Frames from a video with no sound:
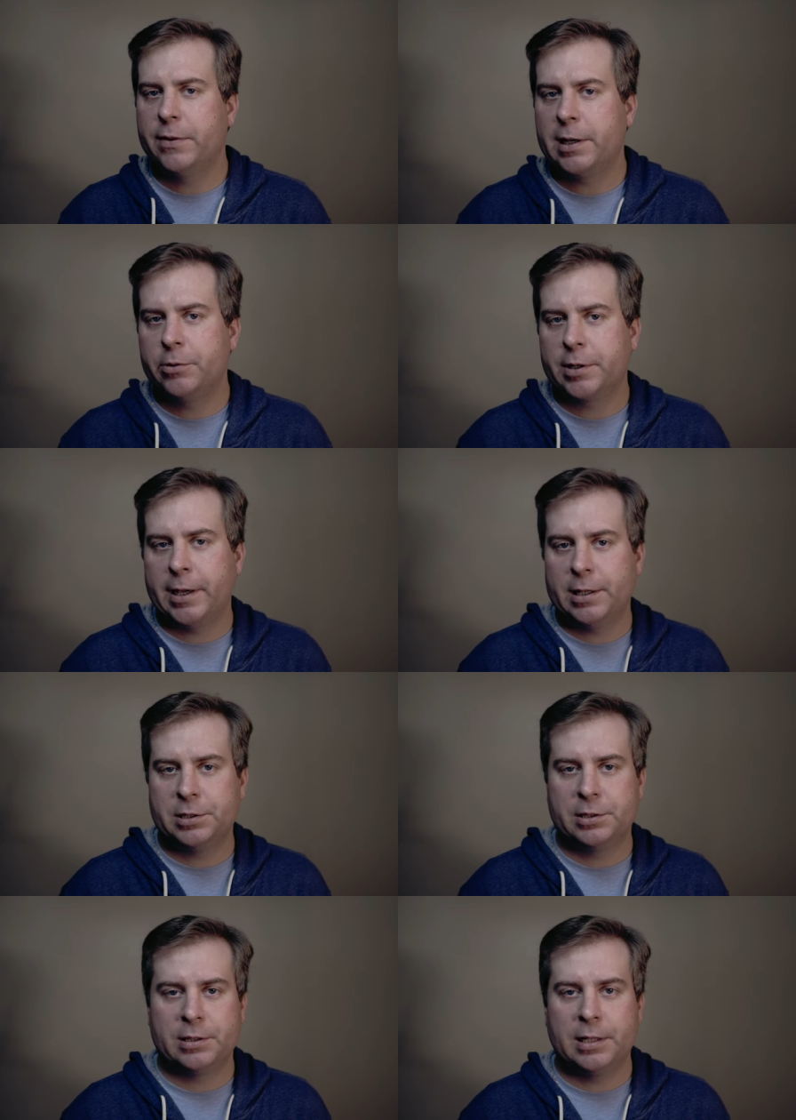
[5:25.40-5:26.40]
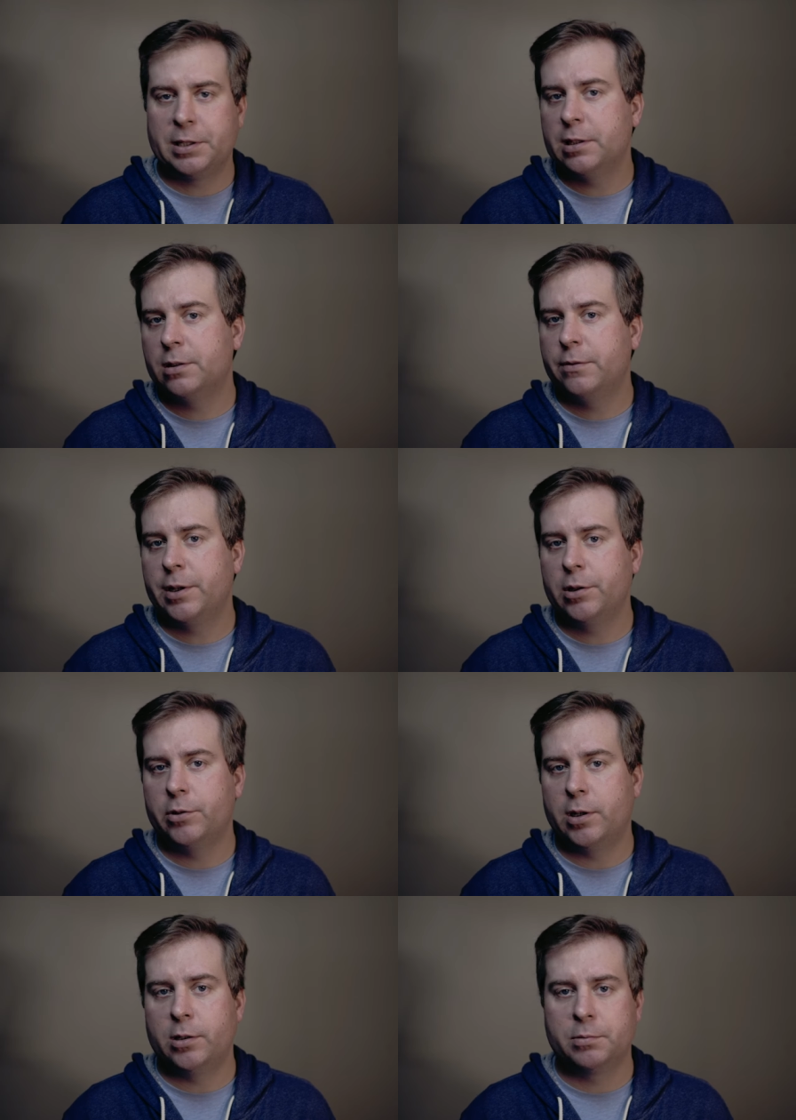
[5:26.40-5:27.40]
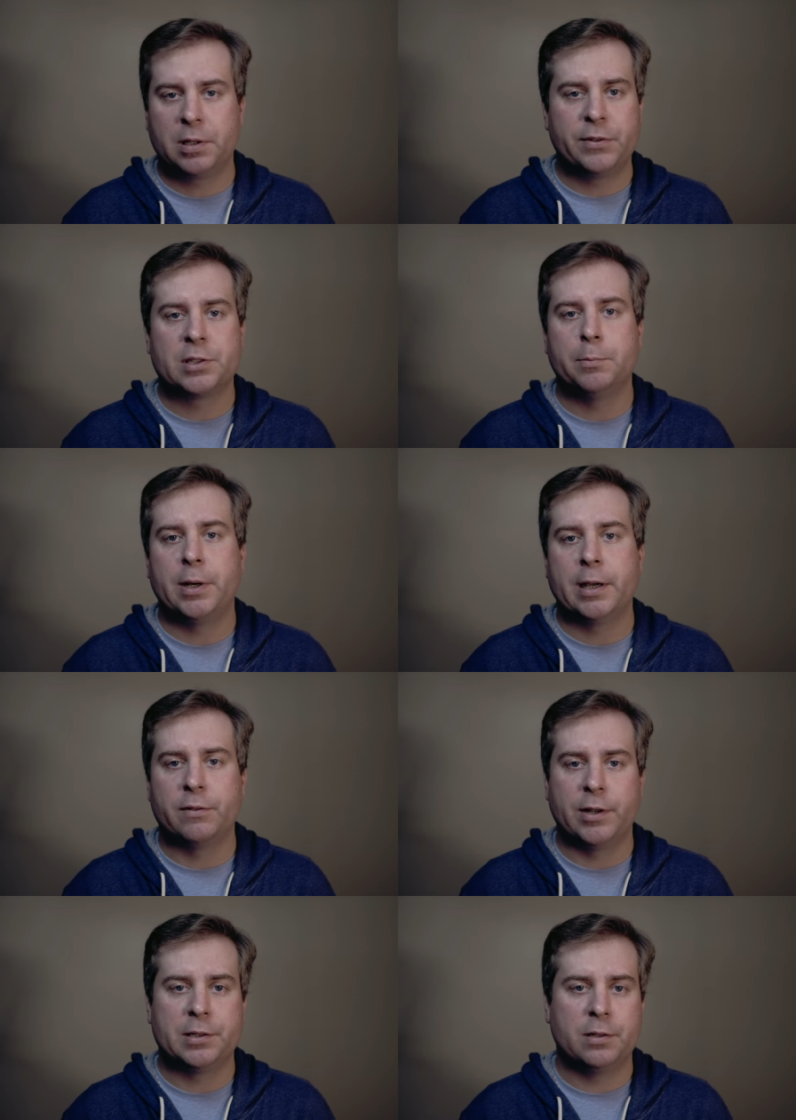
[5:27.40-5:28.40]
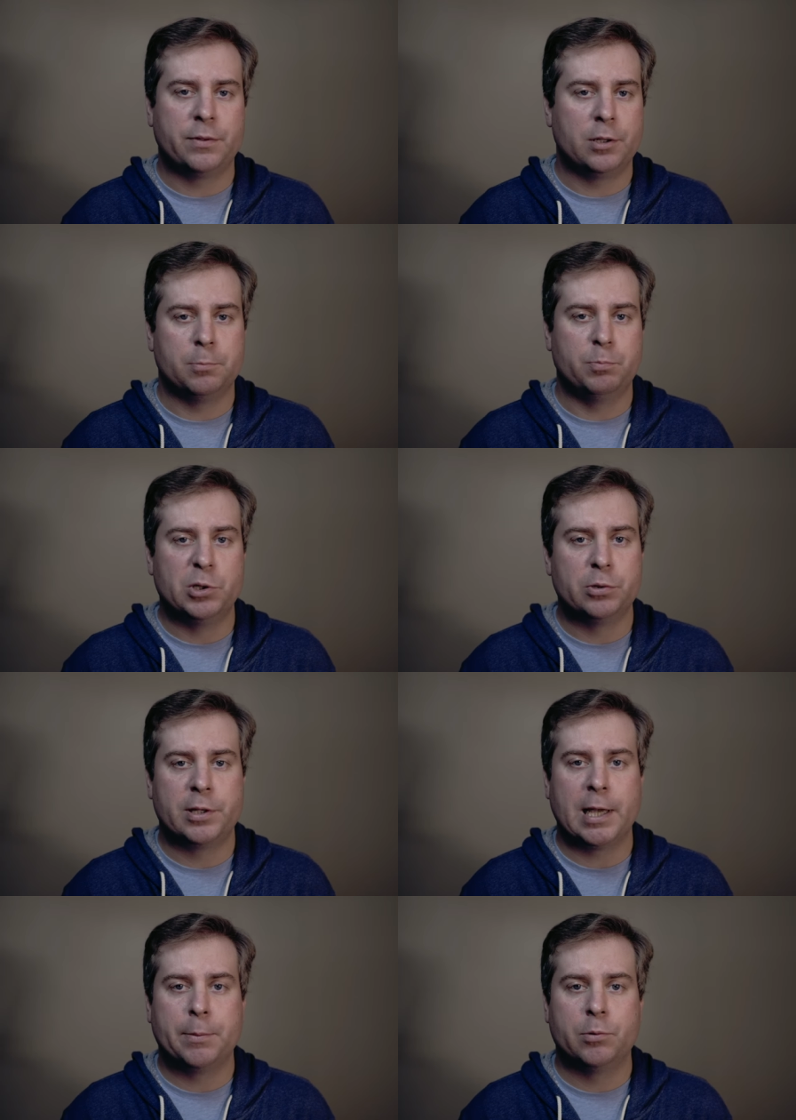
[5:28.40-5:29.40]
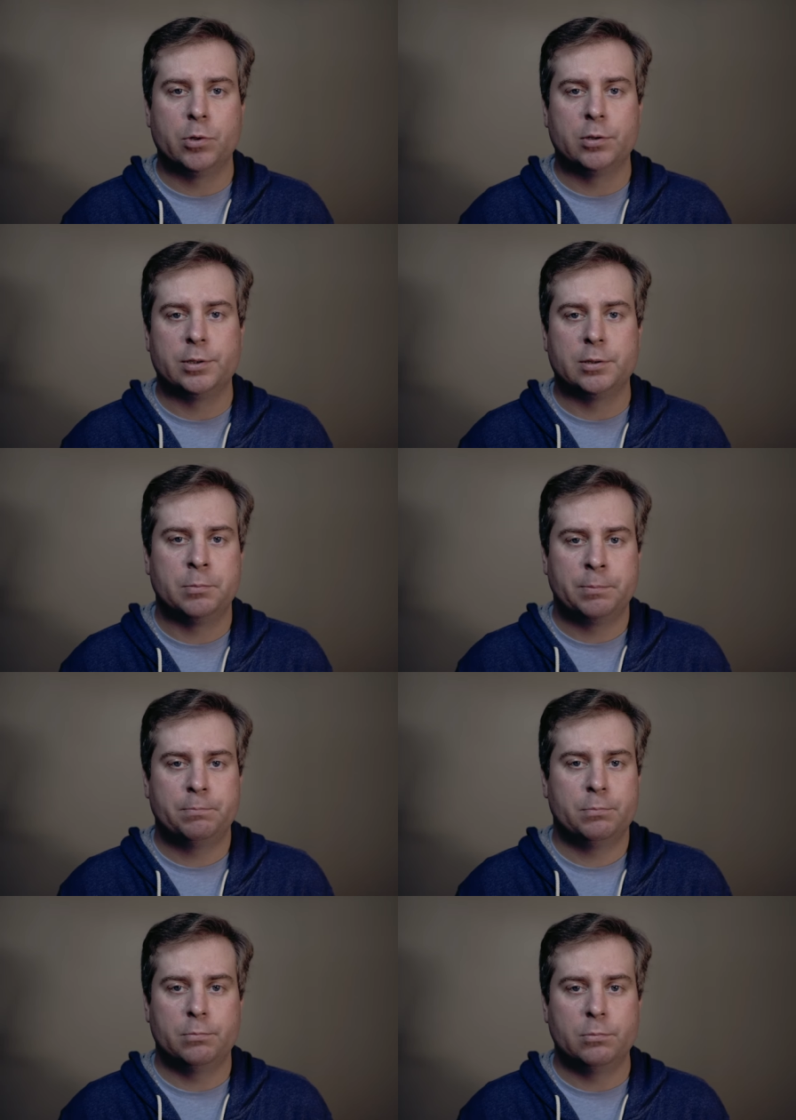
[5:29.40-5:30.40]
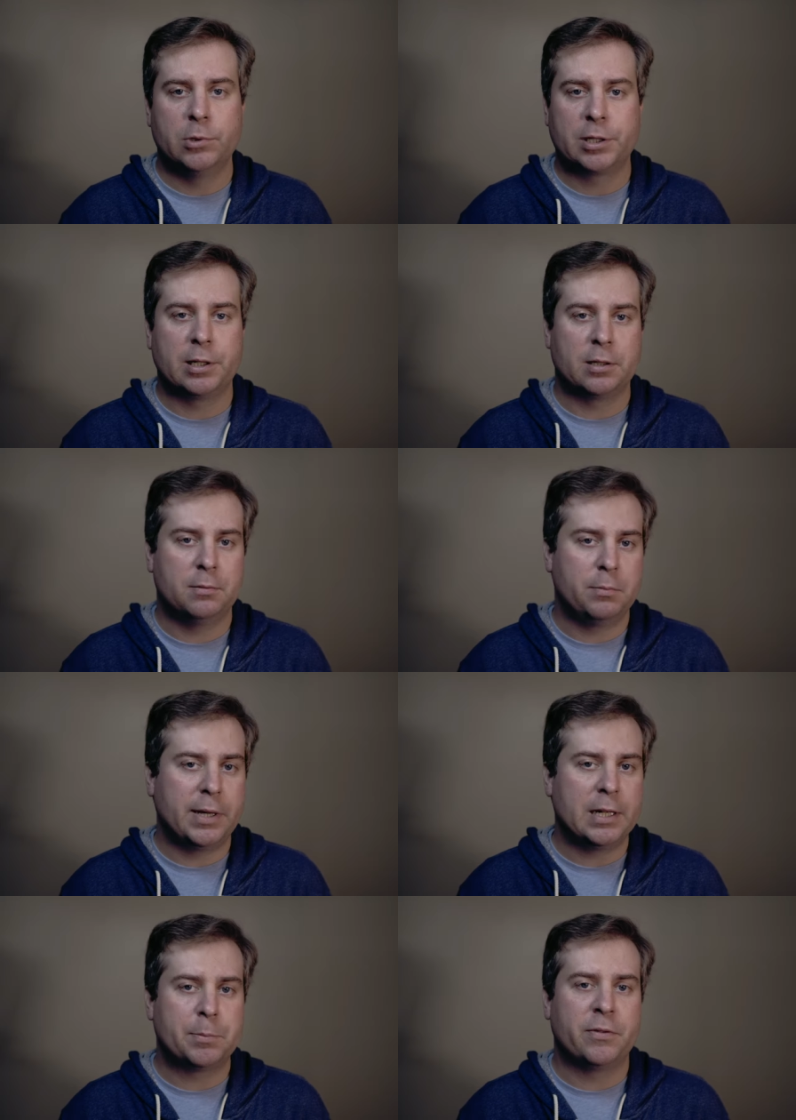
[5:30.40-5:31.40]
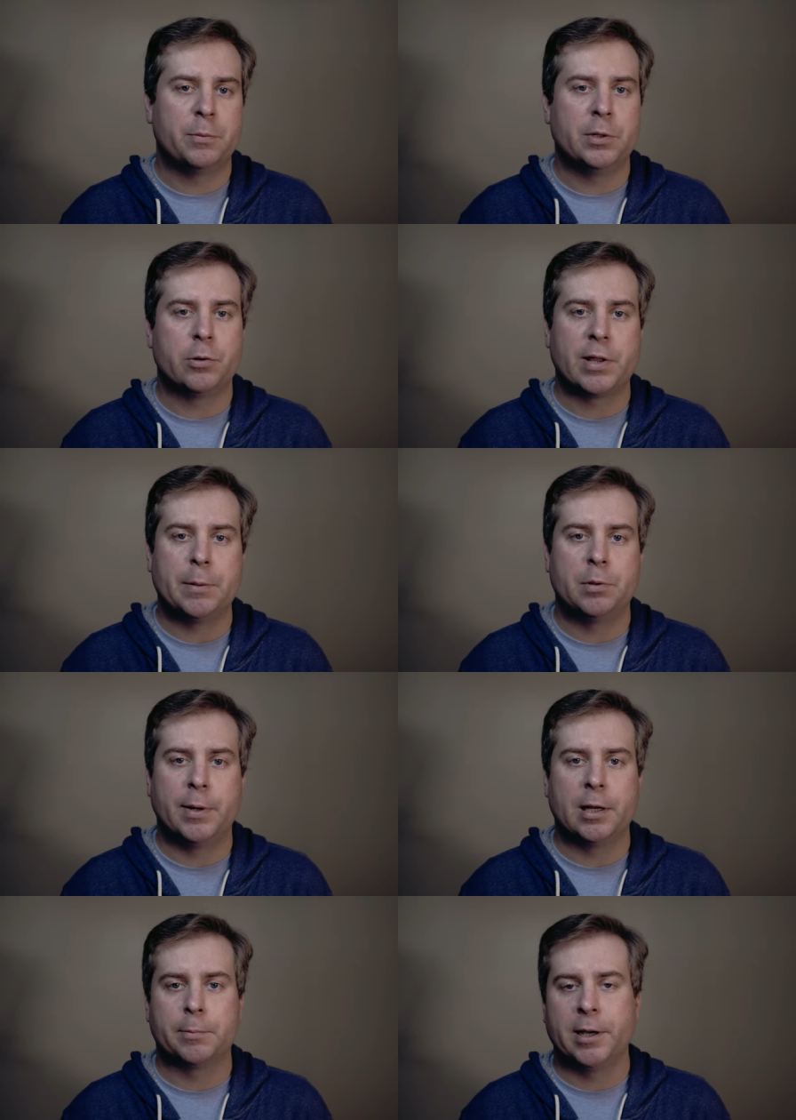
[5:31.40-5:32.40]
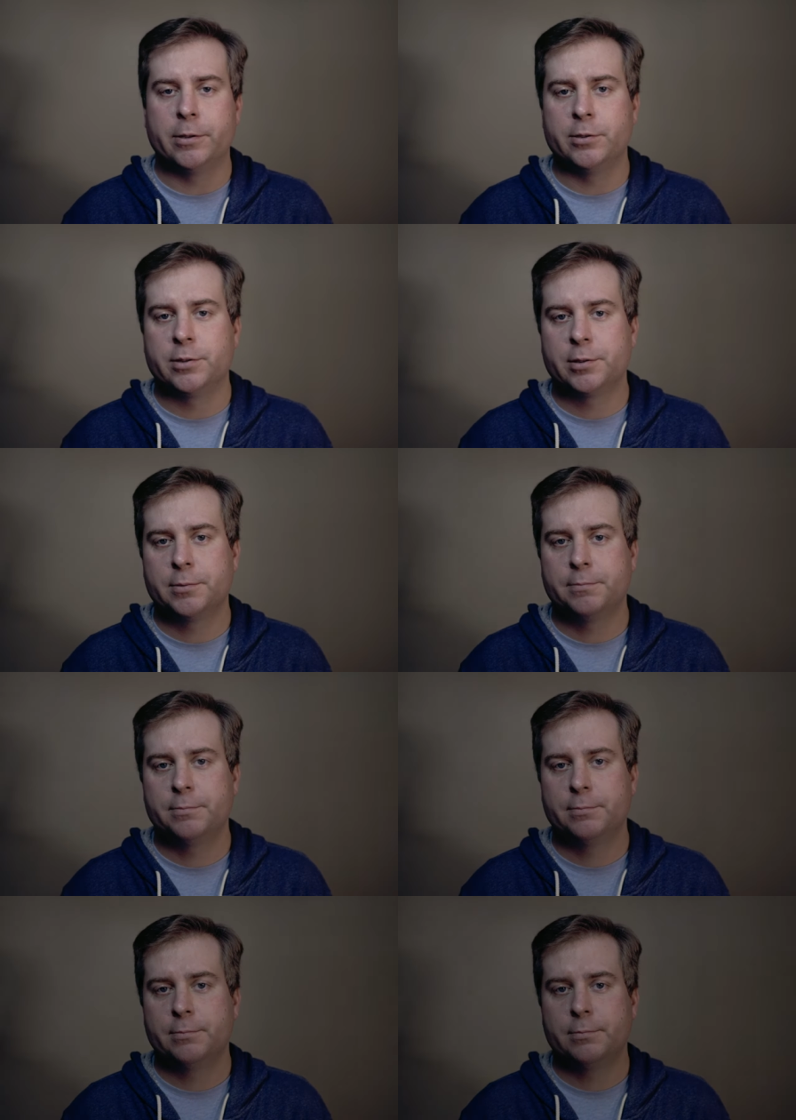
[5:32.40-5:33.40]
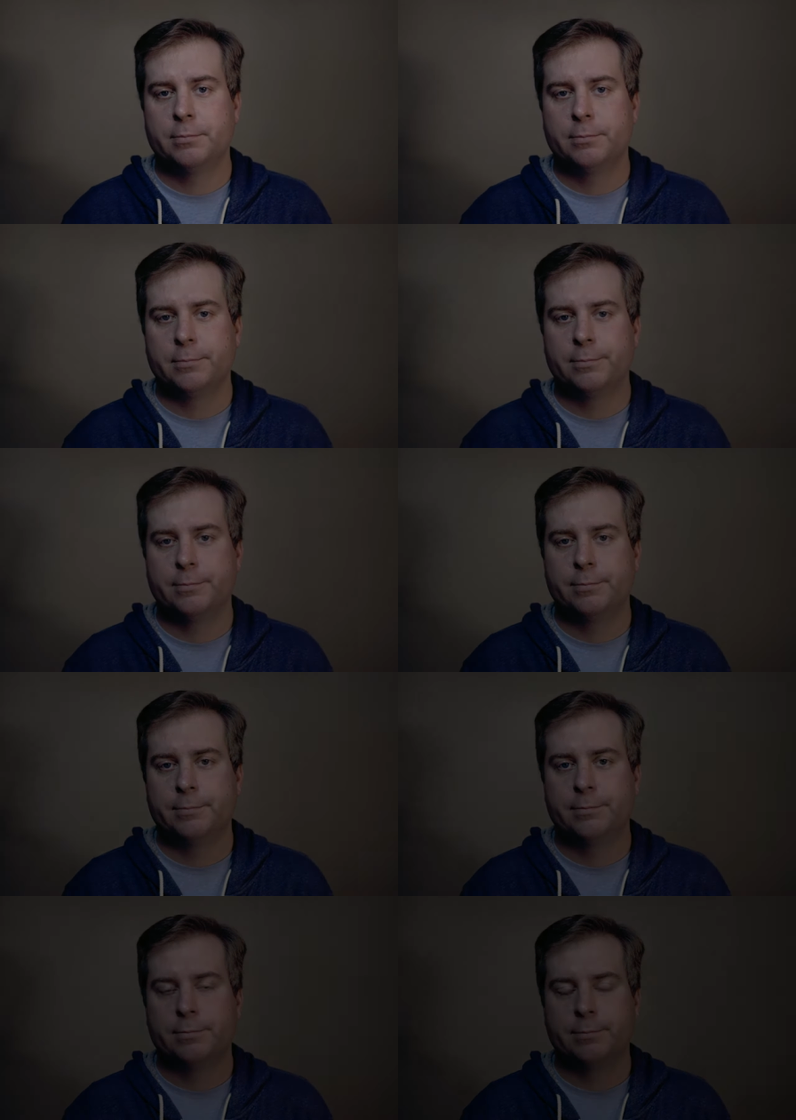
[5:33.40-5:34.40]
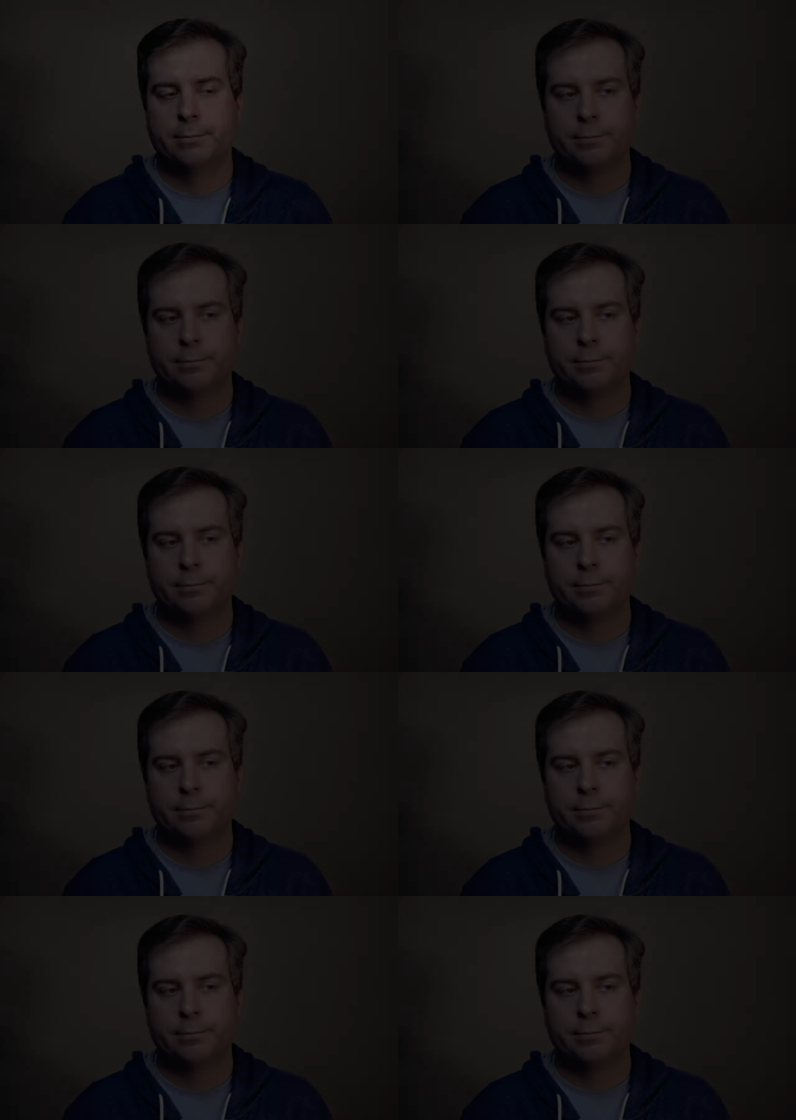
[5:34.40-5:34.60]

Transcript: of value in cash, at the end of the video, I'll give you some buying advice if you're new to the Apple world and looking and may not be familiar with Apple buying patterns. Let's see how the various phones